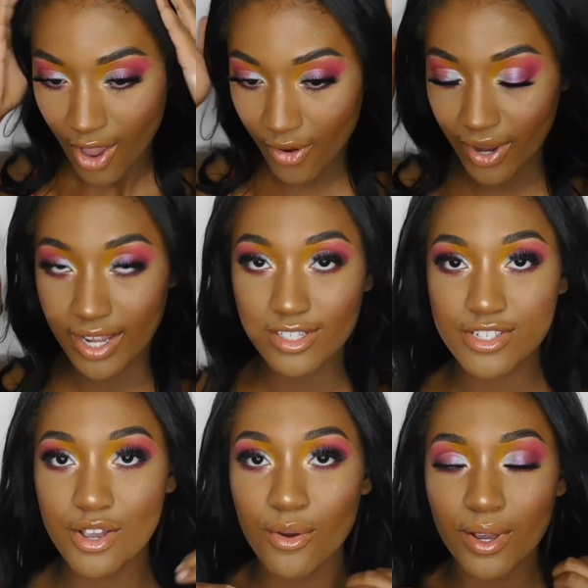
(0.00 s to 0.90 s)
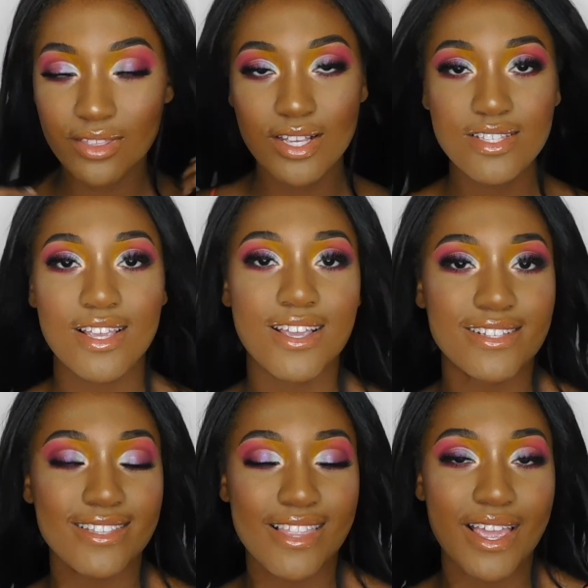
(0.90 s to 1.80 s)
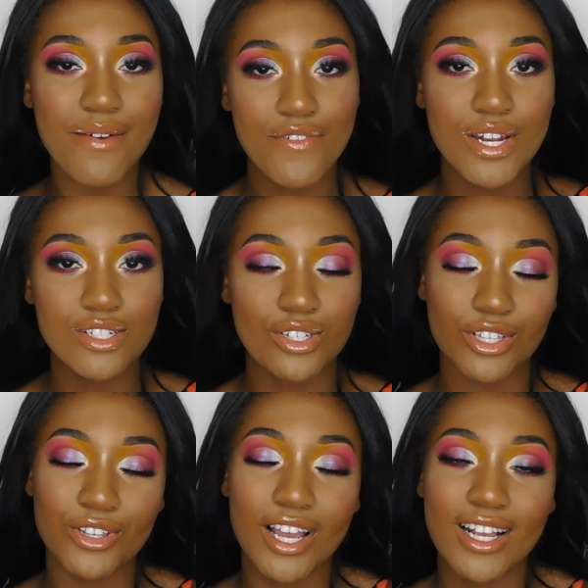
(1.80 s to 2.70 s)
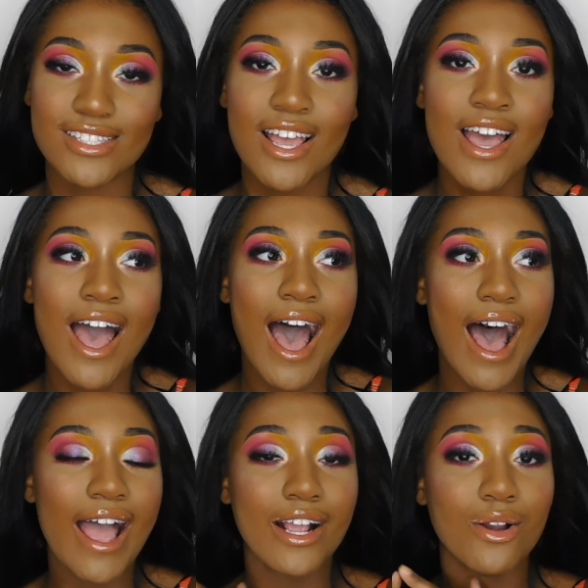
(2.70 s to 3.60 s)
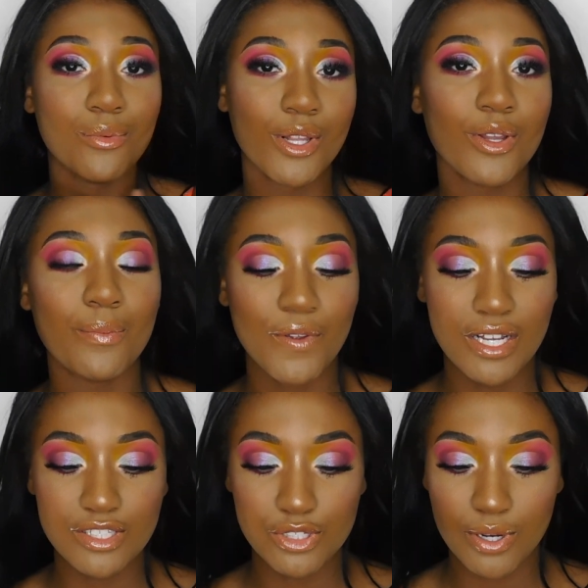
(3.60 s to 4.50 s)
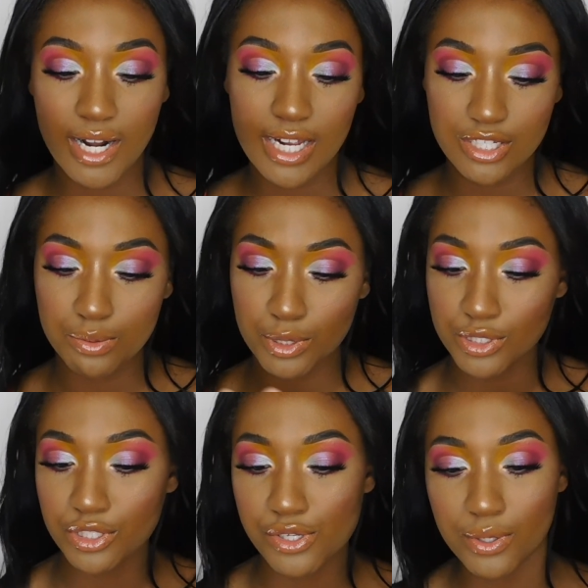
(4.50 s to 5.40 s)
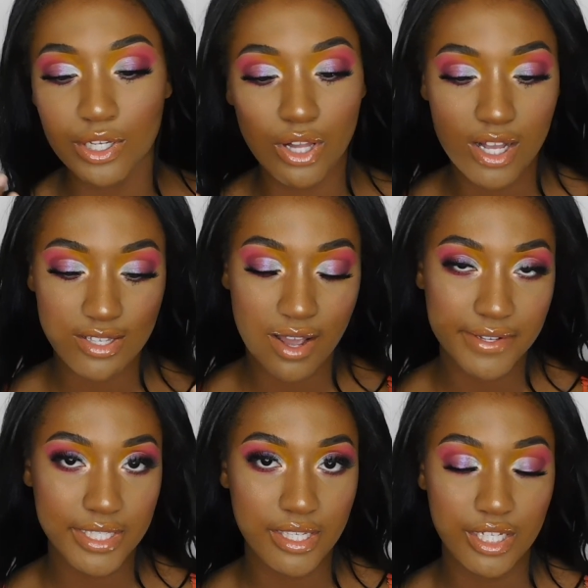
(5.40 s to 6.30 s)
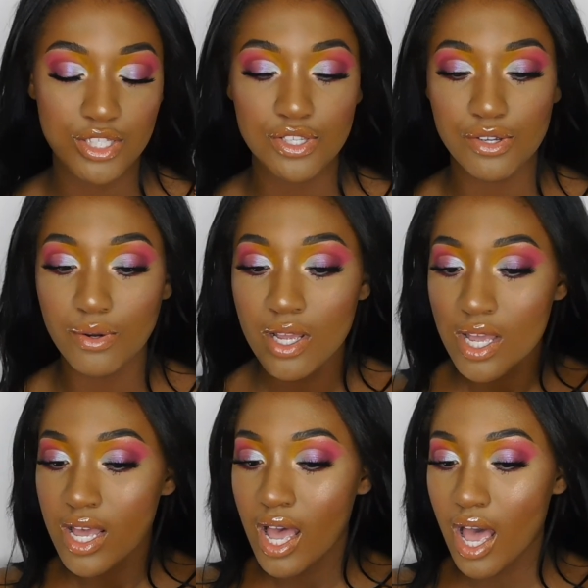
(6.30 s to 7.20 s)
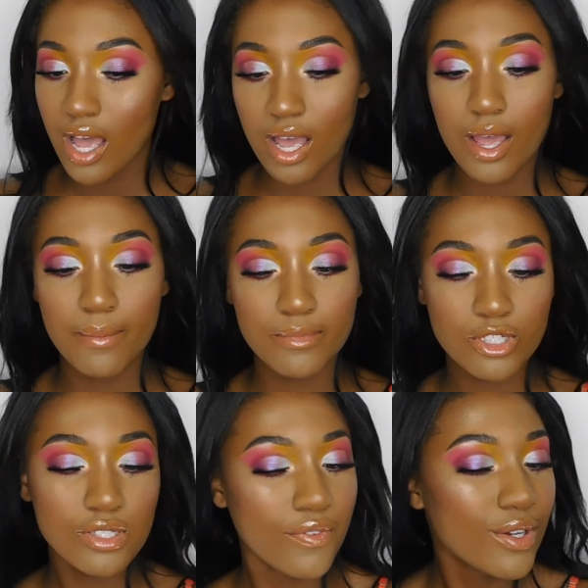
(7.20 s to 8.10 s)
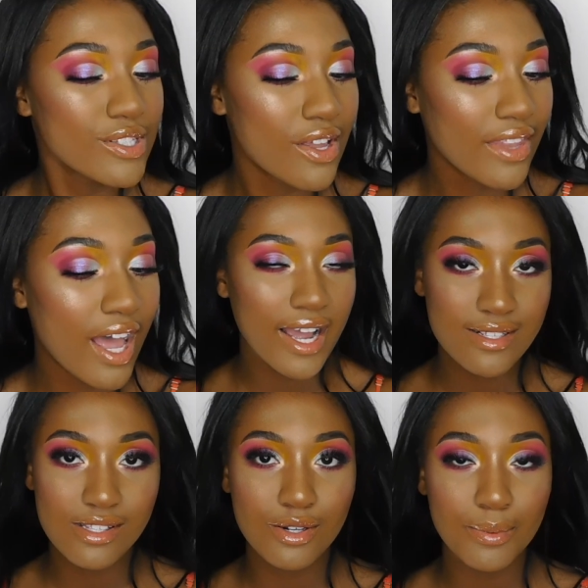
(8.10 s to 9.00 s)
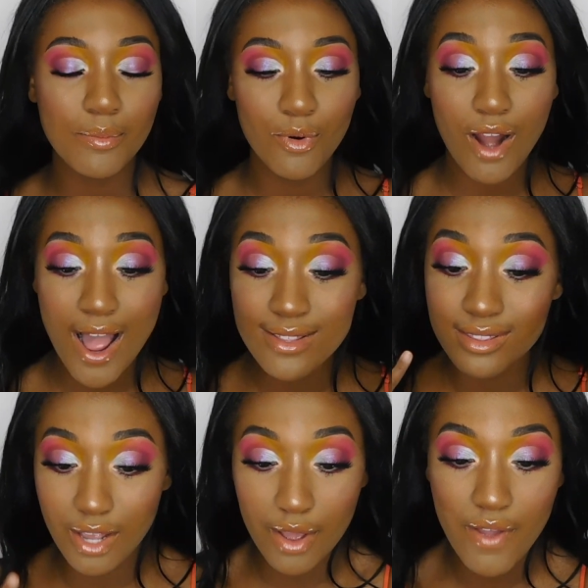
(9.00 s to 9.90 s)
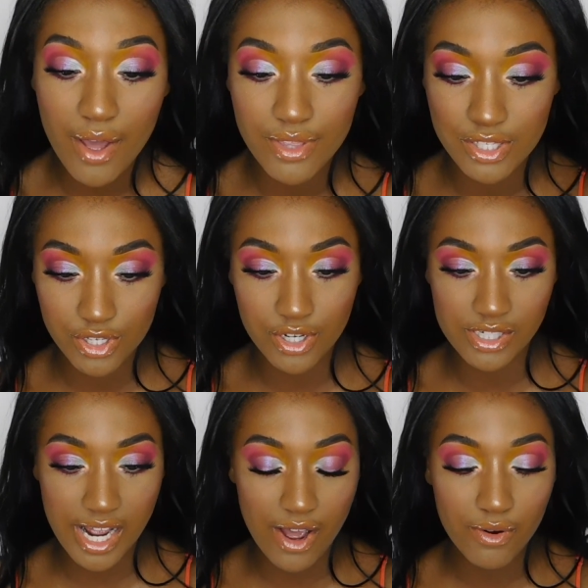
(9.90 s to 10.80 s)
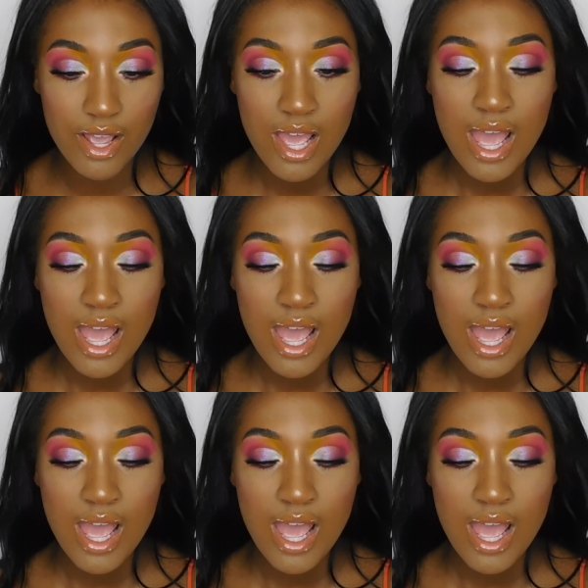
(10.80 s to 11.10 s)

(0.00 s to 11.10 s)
Okay, so this is the finished look, you guys. I really hope you guys enjoyed. I just wanted to do a gloss, obviously, to just focus on eyes a little bit more. I love how this turned out.